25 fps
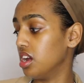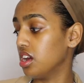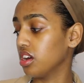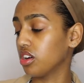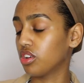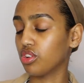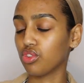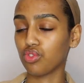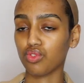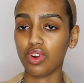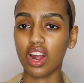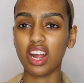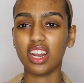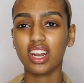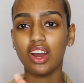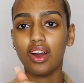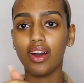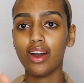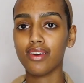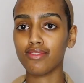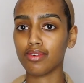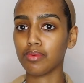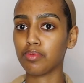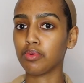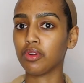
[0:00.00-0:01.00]
because right now
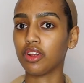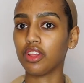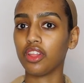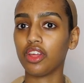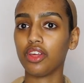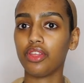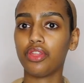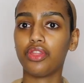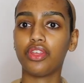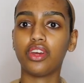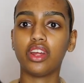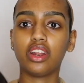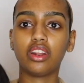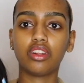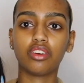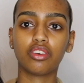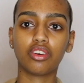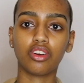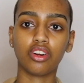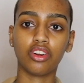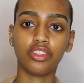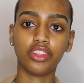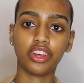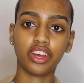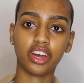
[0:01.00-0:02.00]
I have a pretty thin
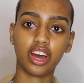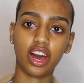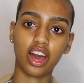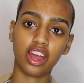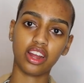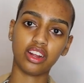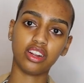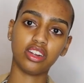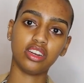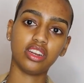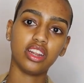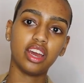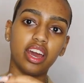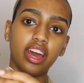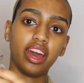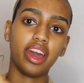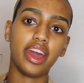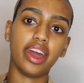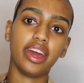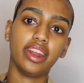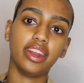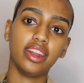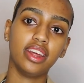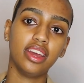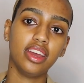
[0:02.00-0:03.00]
curling iron
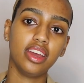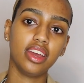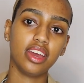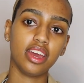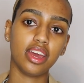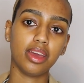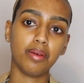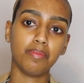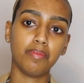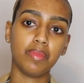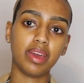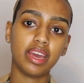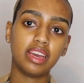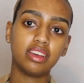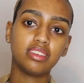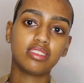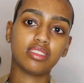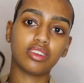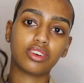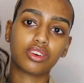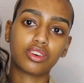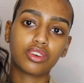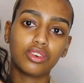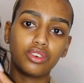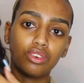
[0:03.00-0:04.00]
and it makes
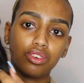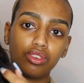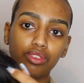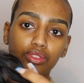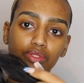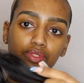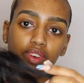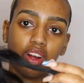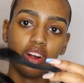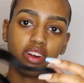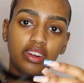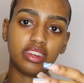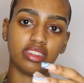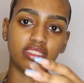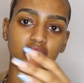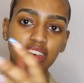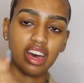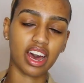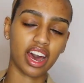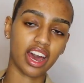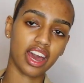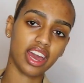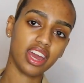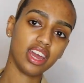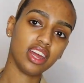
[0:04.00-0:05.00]
the curls very
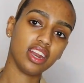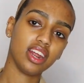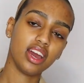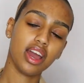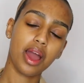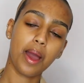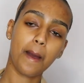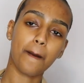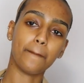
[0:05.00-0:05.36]
tight,